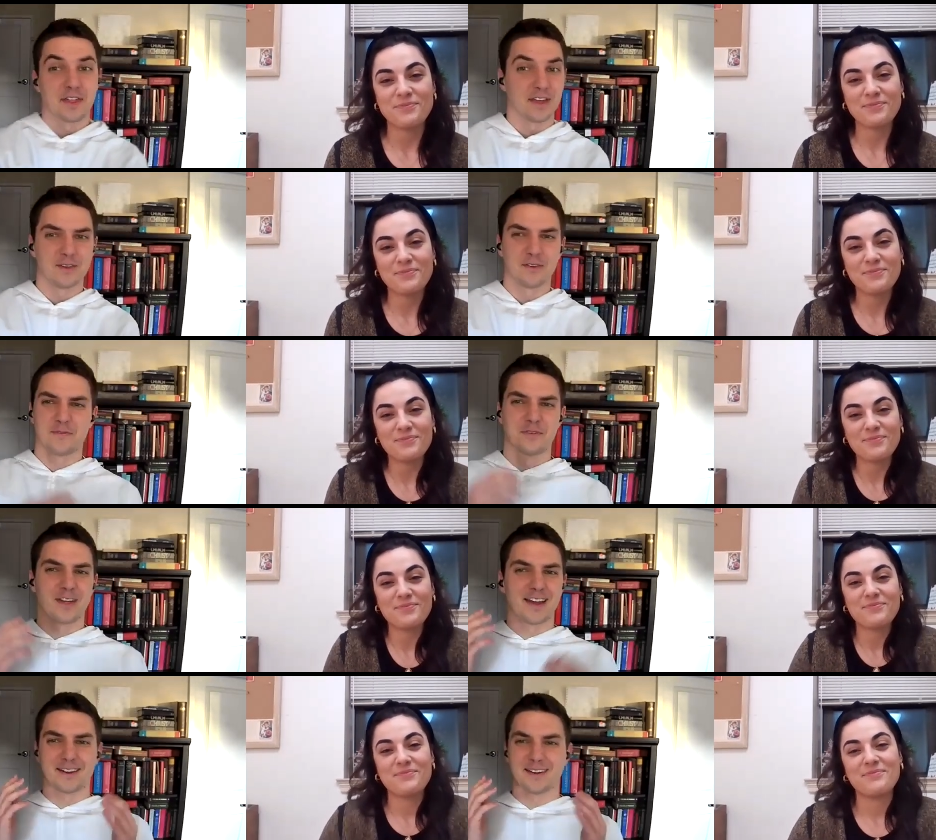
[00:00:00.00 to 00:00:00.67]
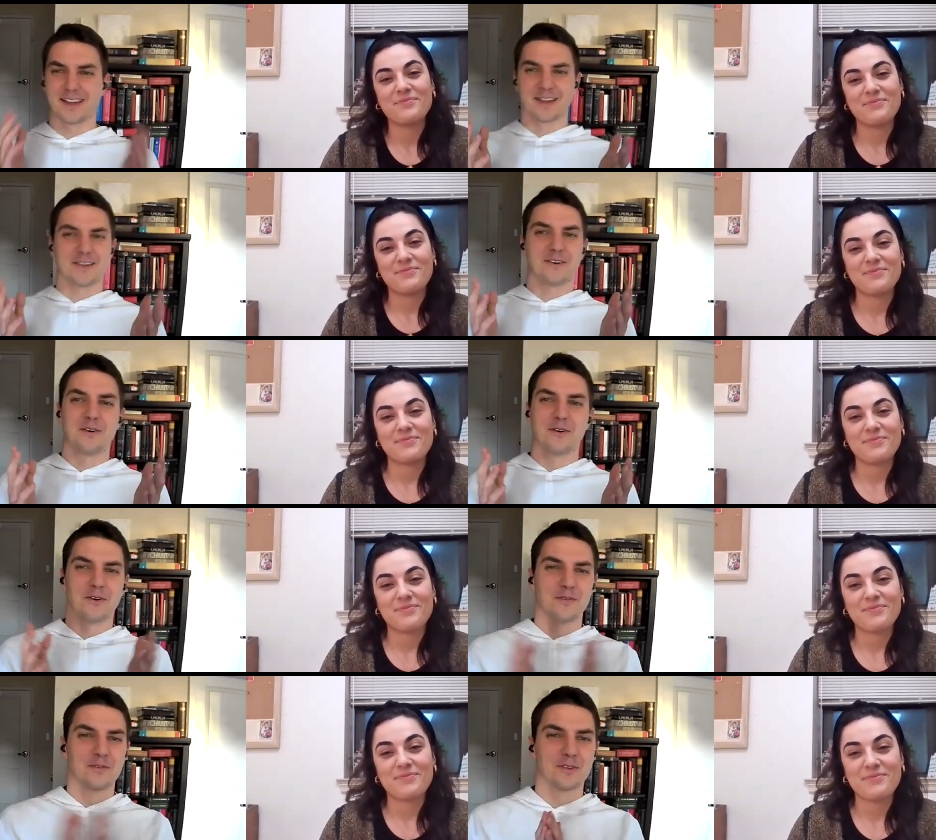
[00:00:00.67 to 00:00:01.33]
Speaker 1: thank you for that, like
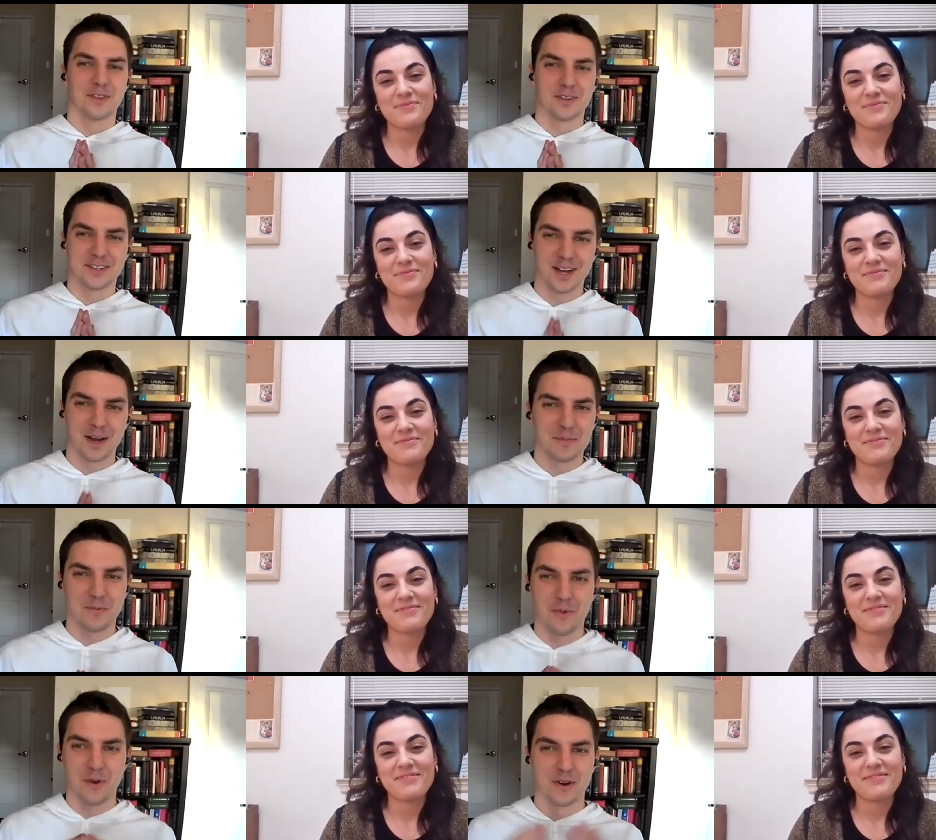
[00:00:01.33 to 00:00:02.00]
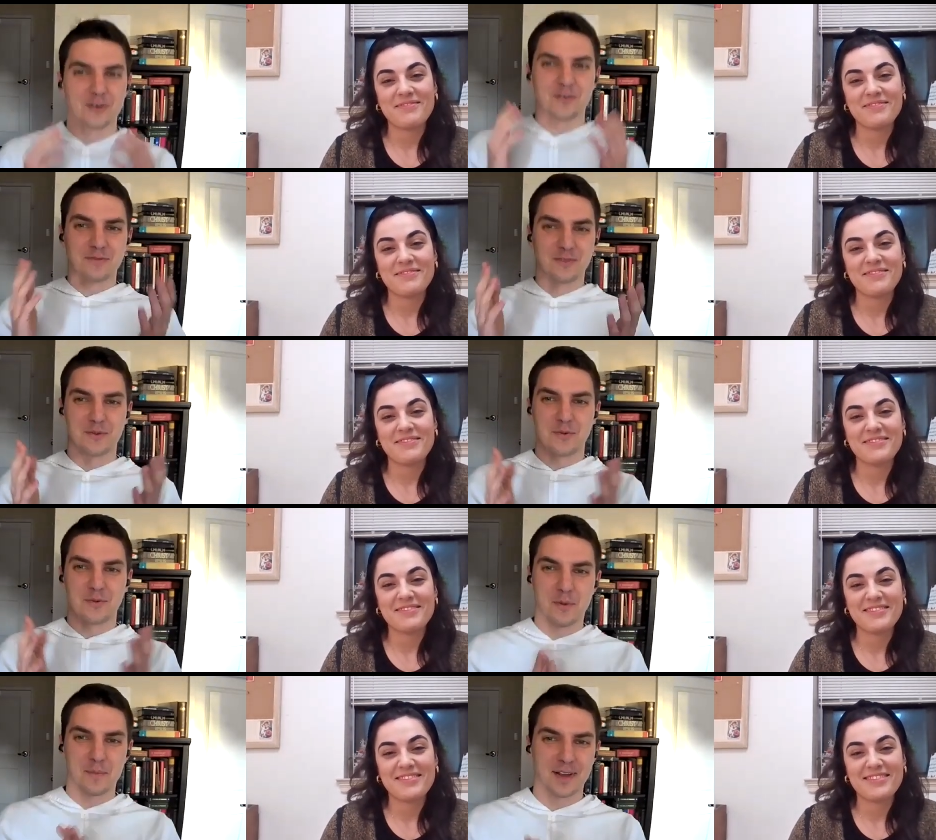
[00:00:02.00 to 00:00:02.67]
over the top,
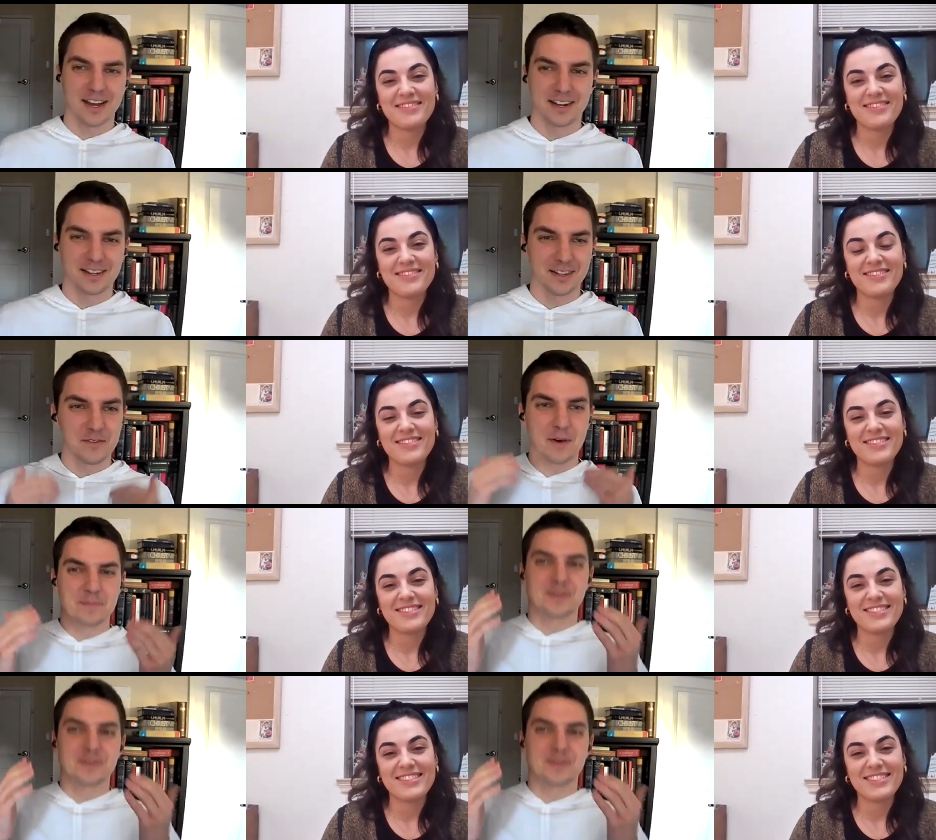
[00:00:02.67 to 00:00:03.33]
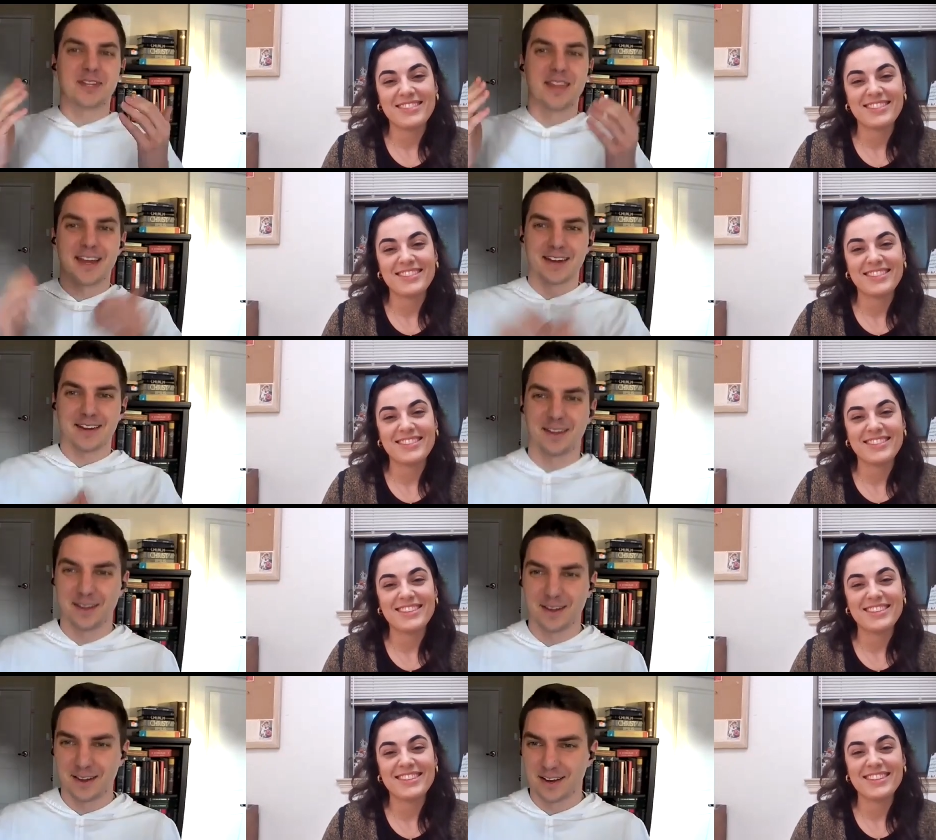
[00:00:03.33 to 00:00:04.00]
wonderfully warm. I got to live up to that
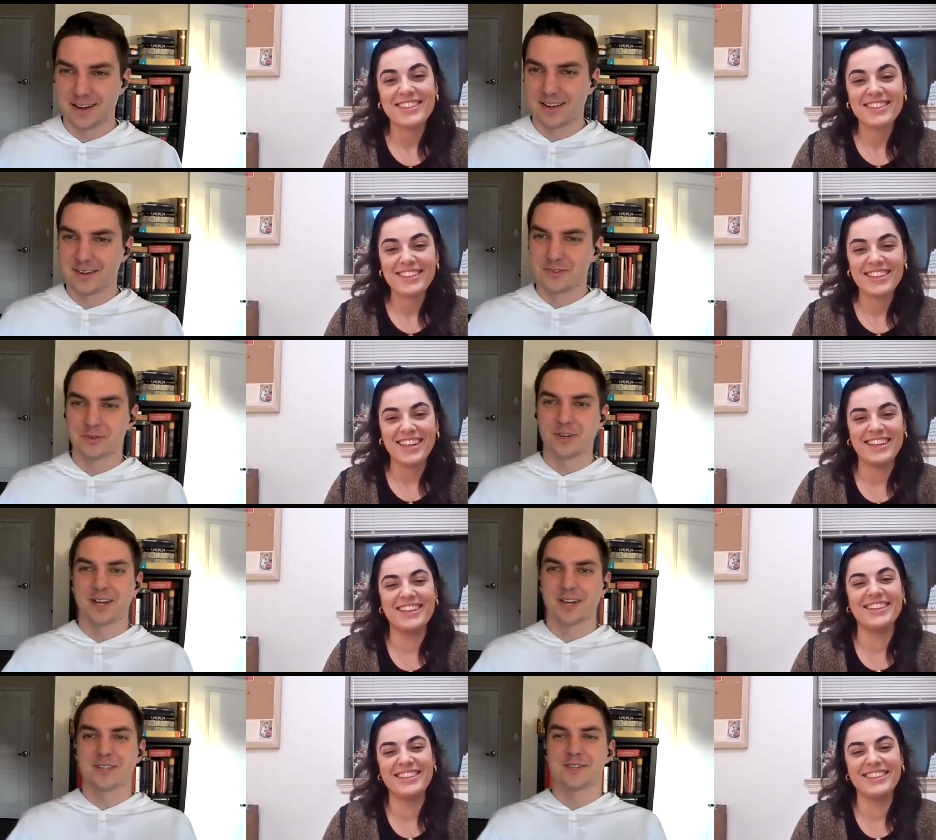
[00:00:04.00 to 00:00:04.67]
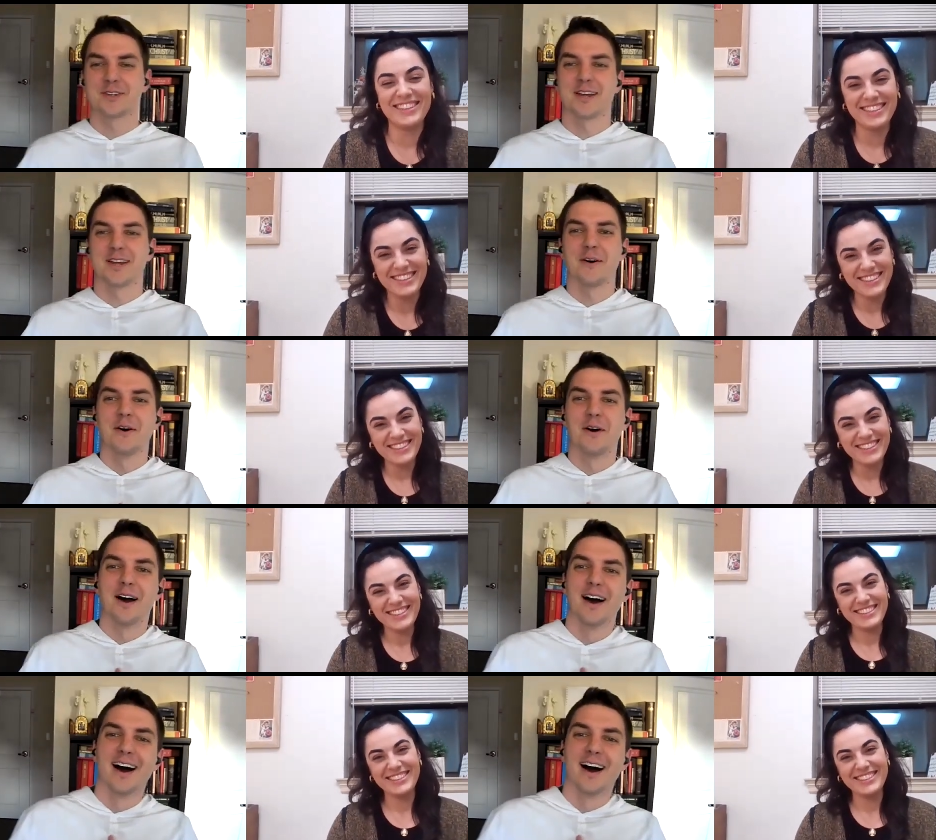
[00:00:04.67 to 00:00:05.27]
uh, introduction now.